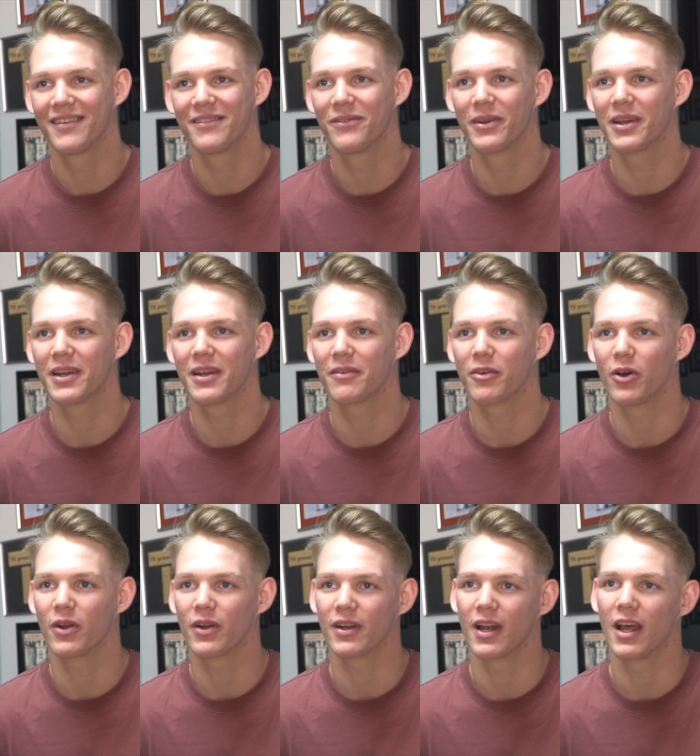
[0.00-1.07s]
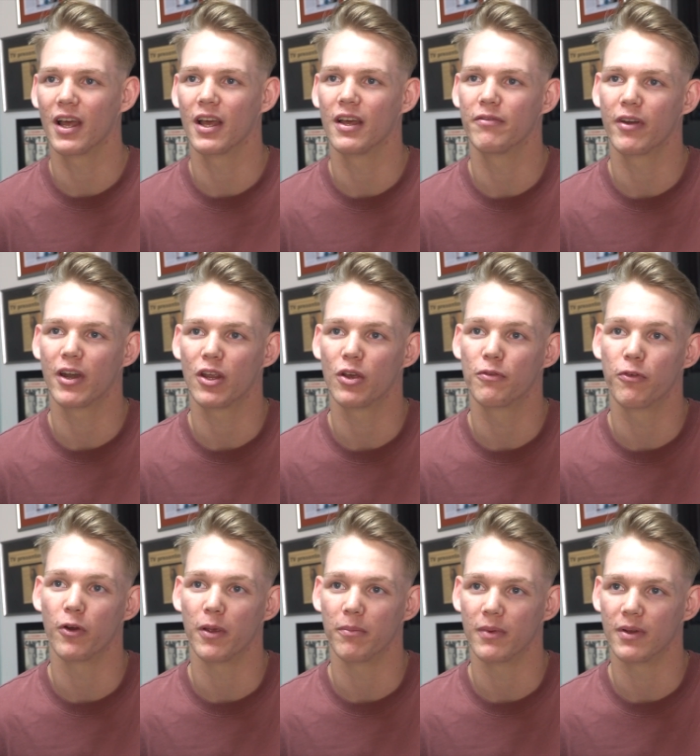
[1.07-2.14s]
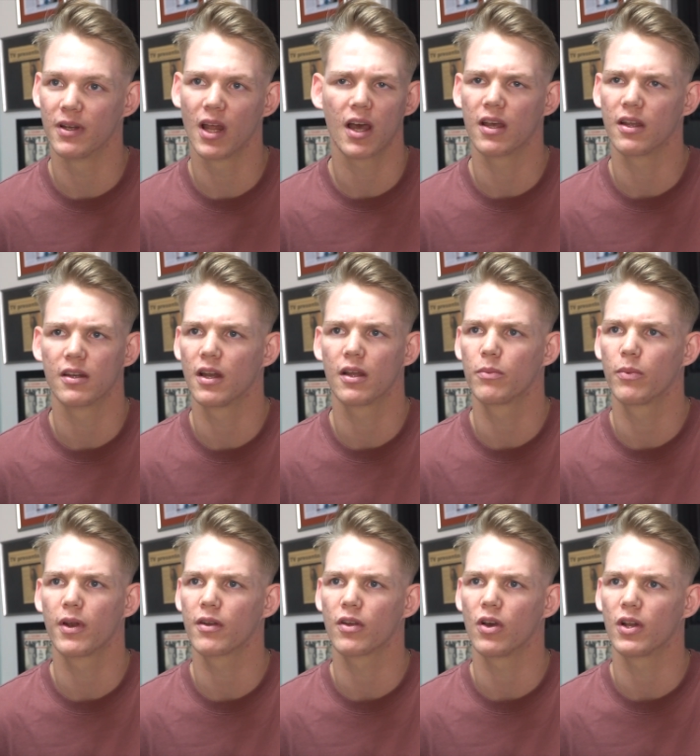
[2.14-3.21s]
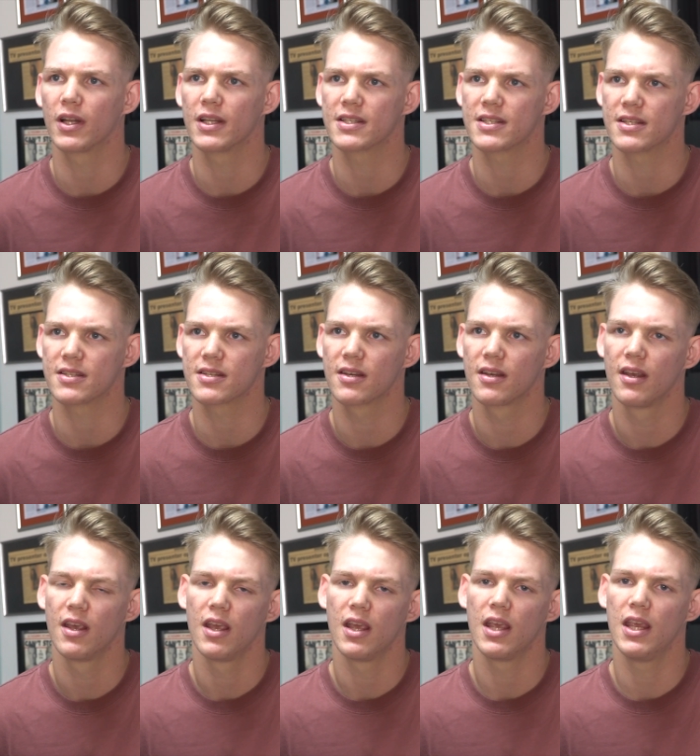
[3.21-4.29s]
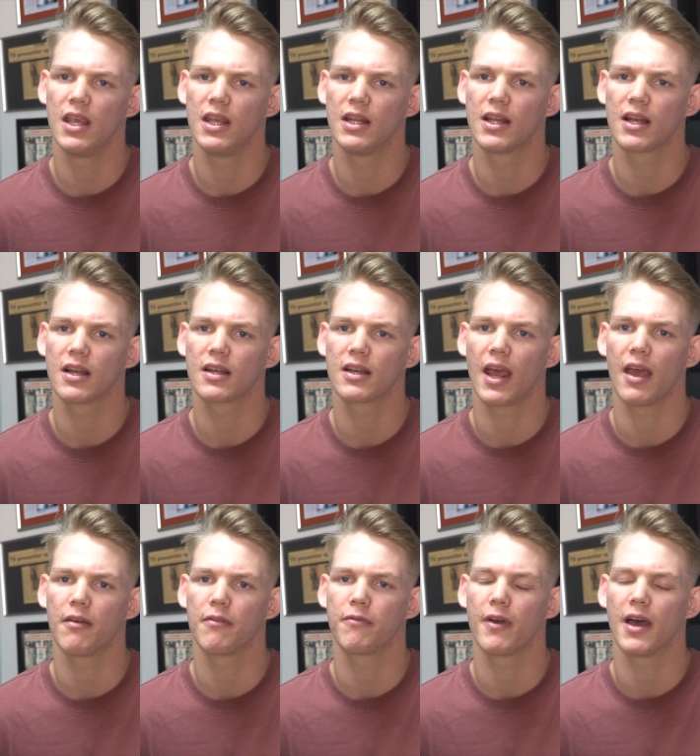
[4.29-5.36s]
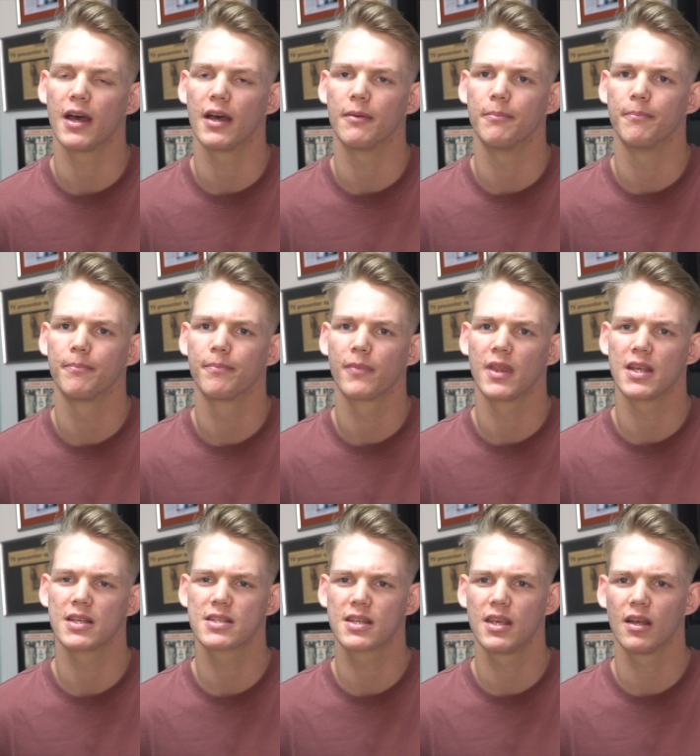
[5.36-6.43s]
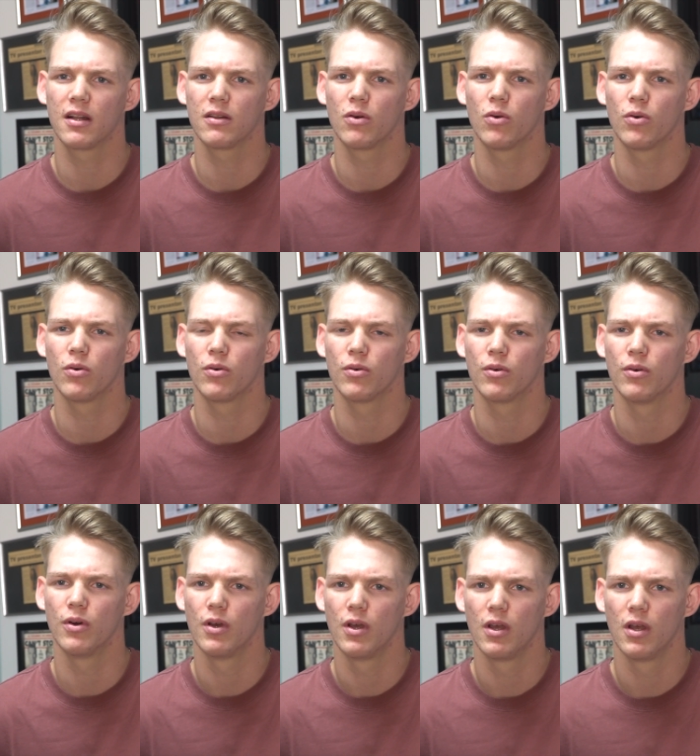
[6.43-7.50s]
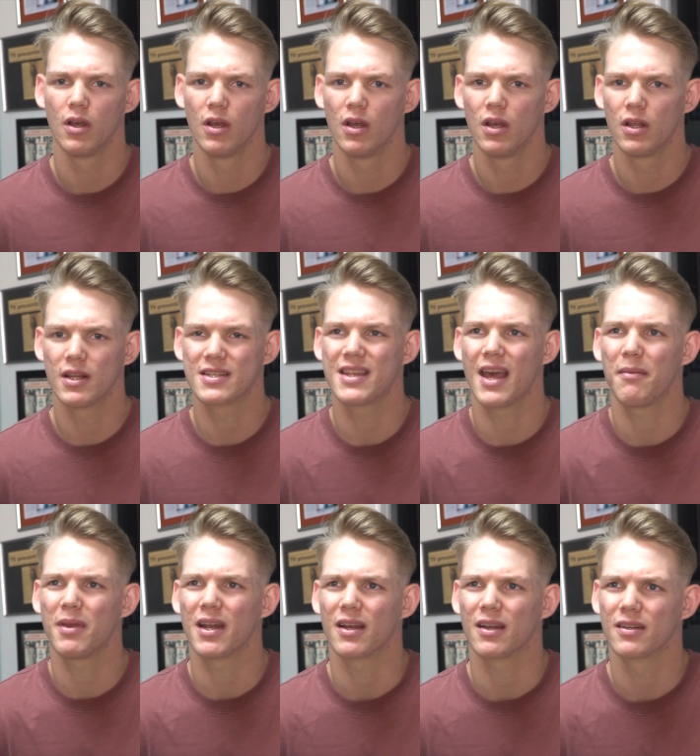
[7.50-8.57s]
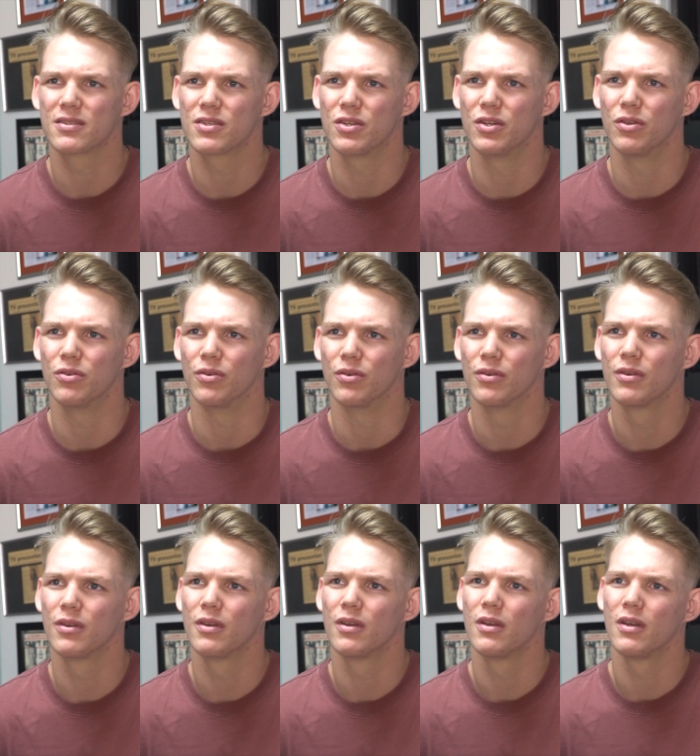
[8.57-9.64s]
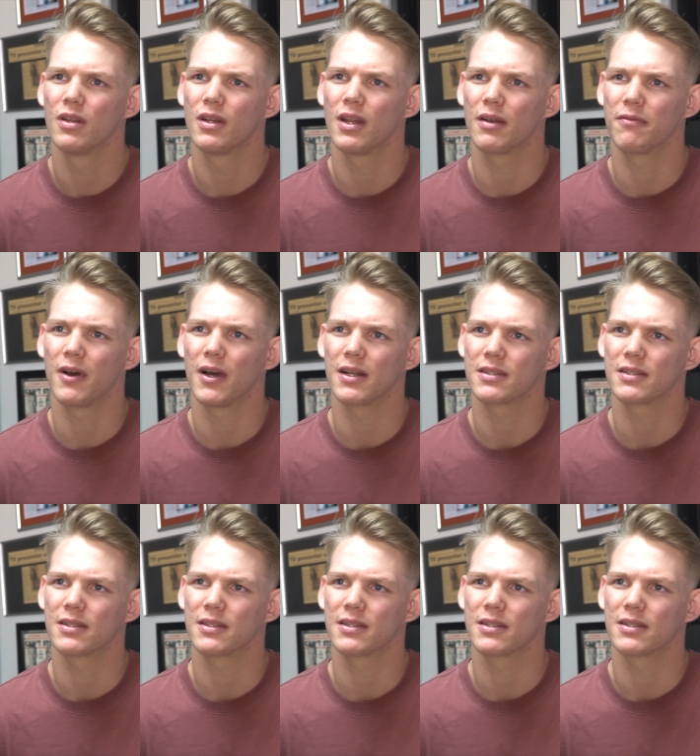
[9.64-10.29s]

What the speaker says: Wouldn't have gone very good for him. No, it wouldn't have gone the distance. He didn't have the skill or the stamina to do that fight.